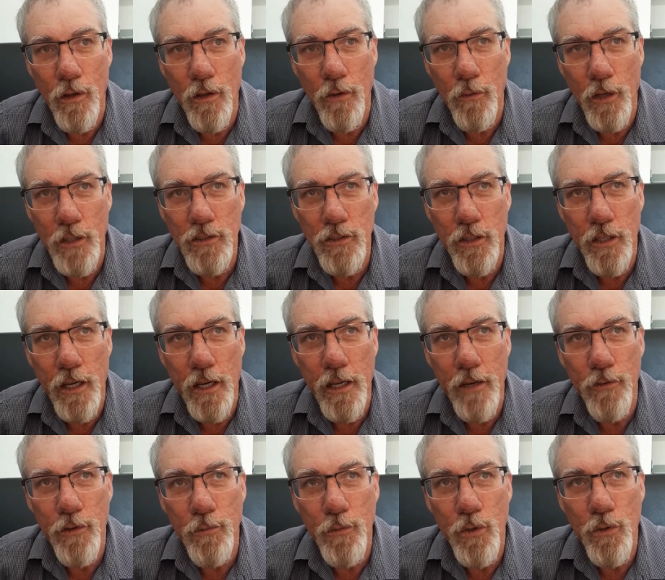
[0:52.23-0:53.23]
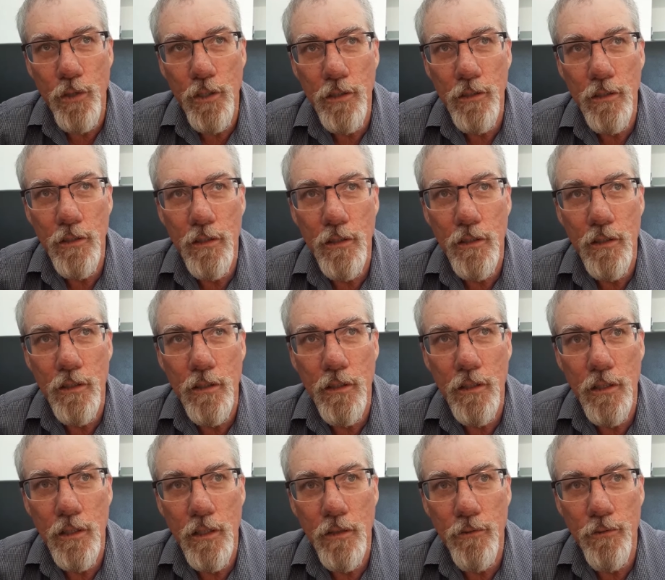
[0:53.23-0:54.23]
once a day every morning
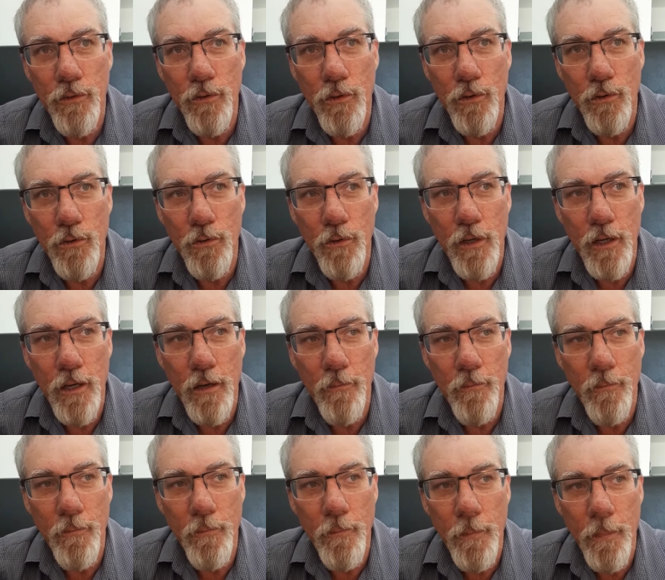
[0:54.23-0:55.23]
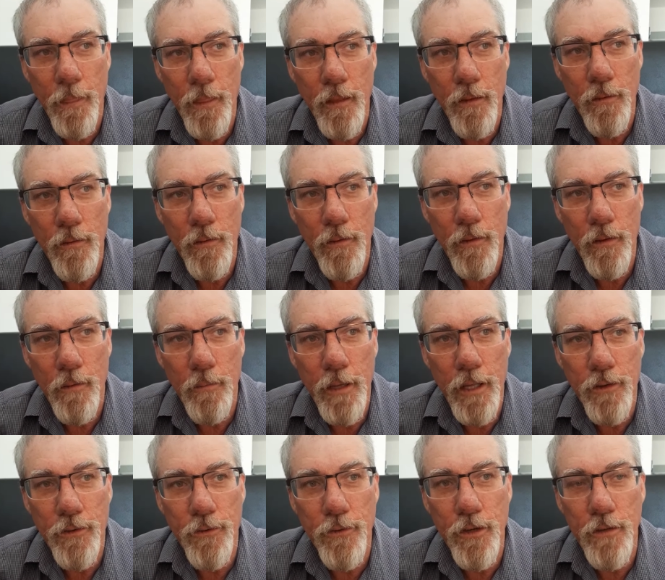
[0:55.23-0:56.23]
for um,
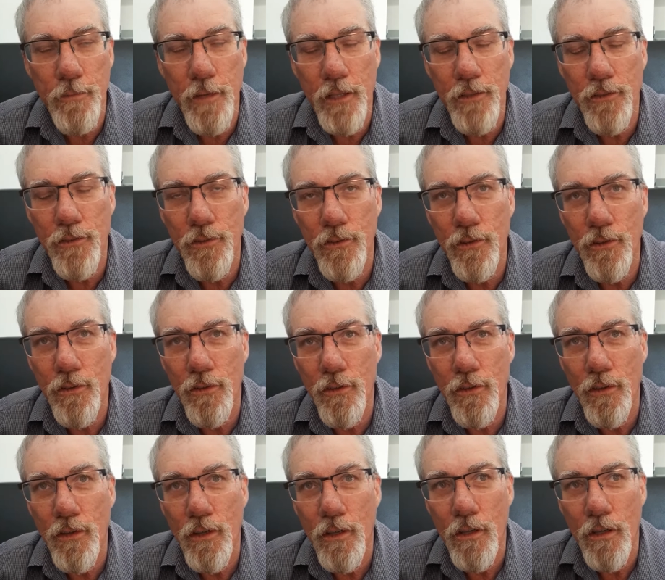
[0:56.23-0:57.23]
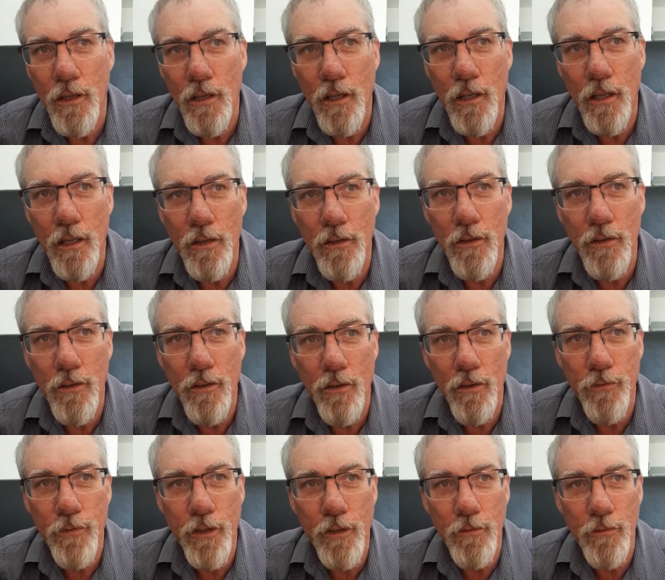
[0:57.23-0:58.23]
about three months and I
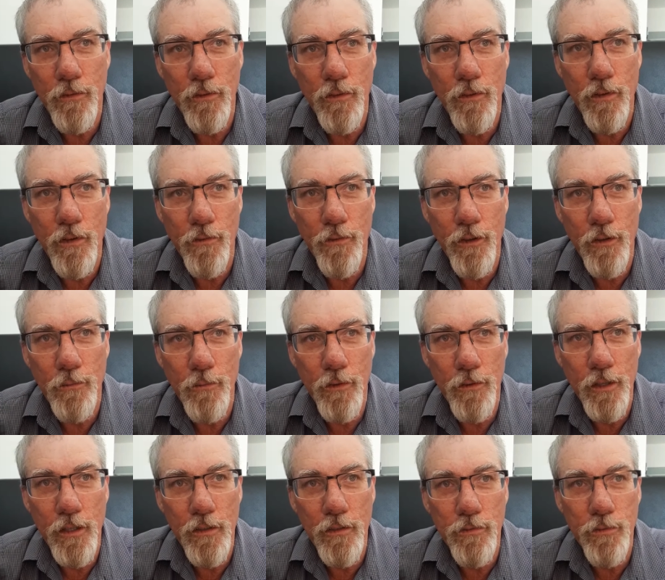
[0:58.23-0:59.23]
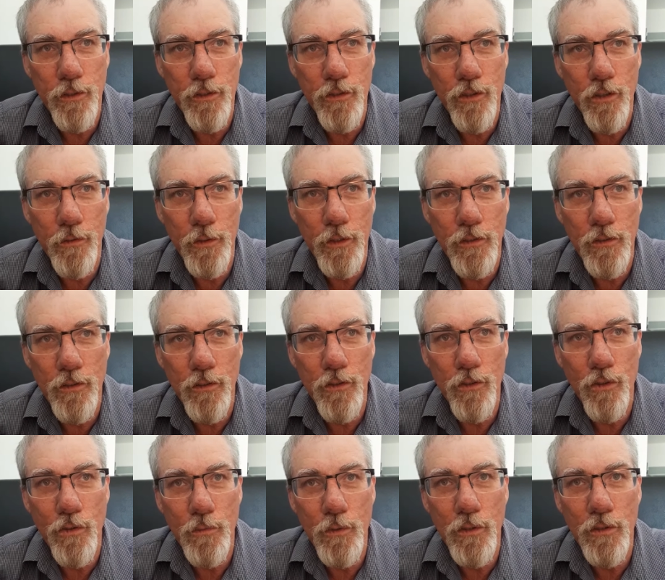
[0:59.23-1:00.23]
felt I felt my heels returning to
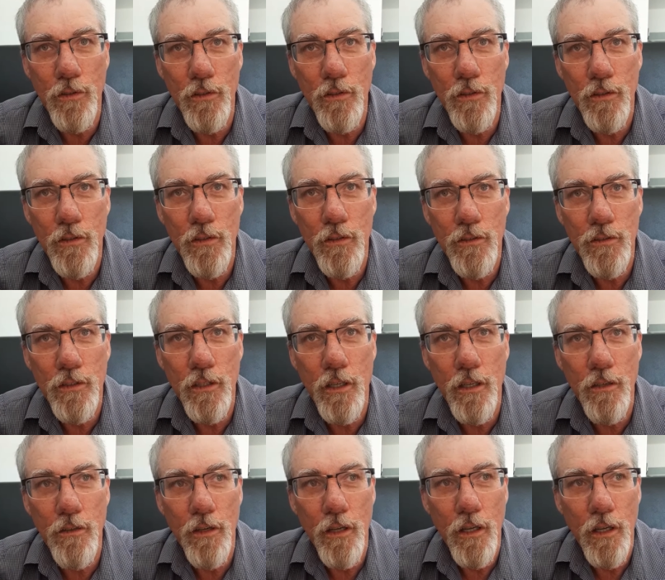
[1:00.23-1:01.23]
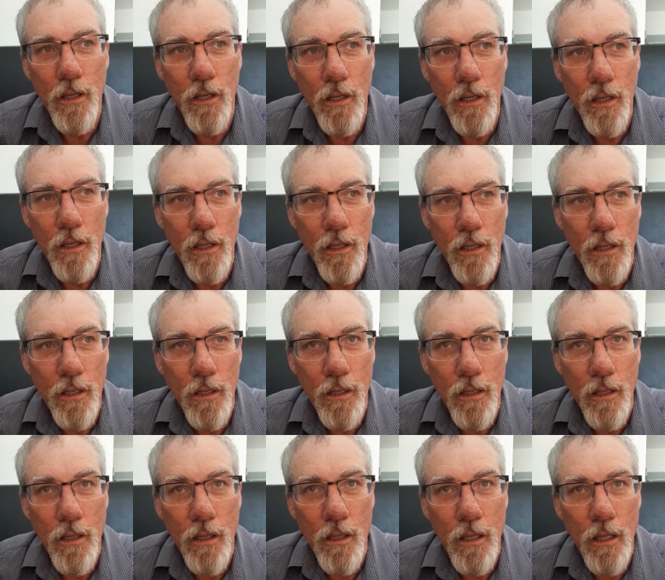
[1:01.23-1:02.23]
normal. So
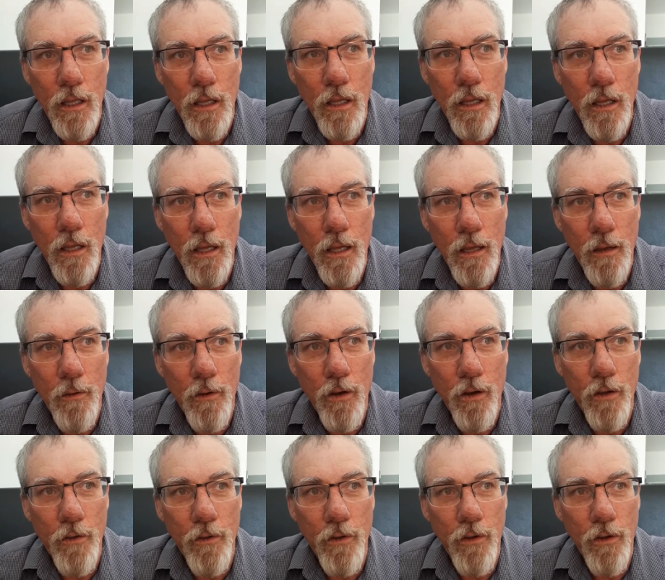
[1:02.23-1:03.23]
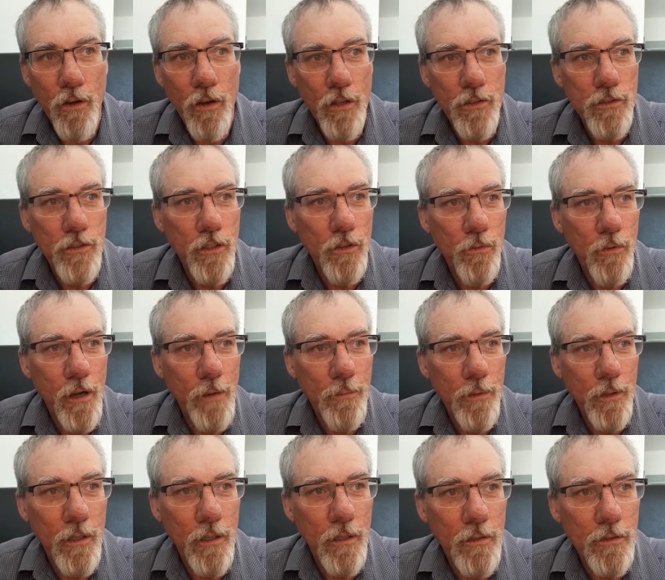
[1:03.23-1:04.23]
uh, I I still rub
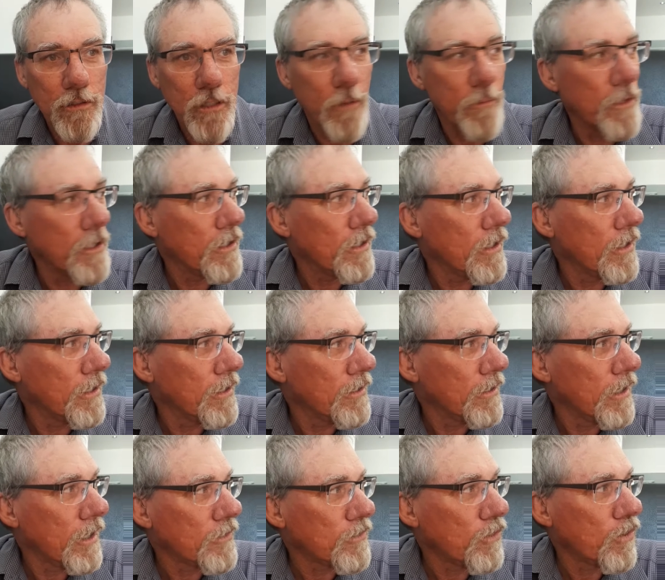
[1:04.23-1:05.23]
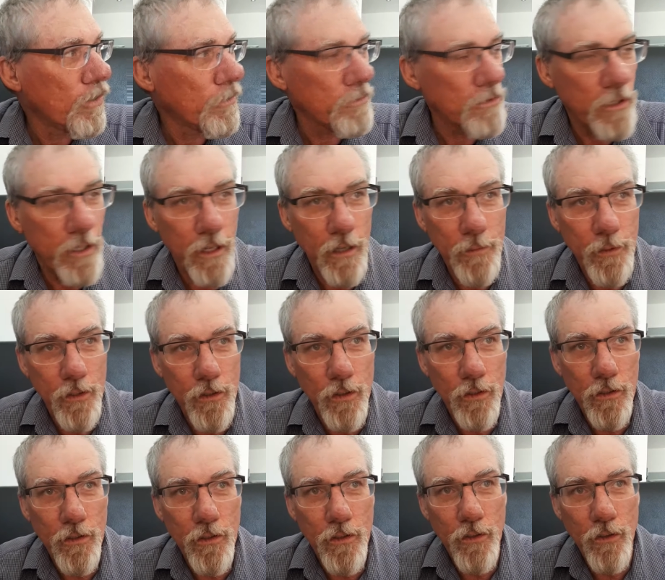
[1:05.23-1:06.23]
some in at, at, times now, but
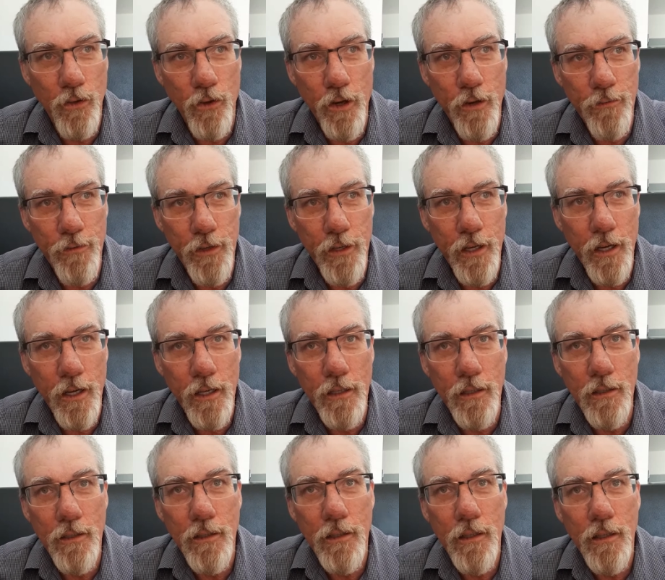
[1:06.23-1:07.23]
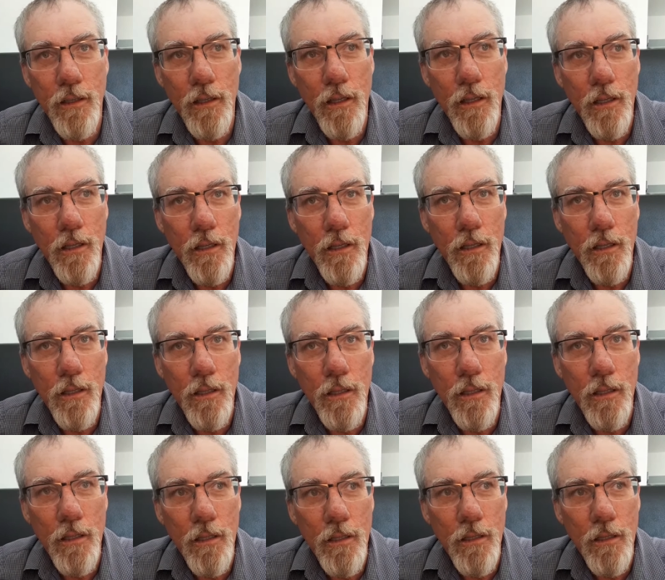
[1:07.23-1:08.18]
not not every day. Yeah, right.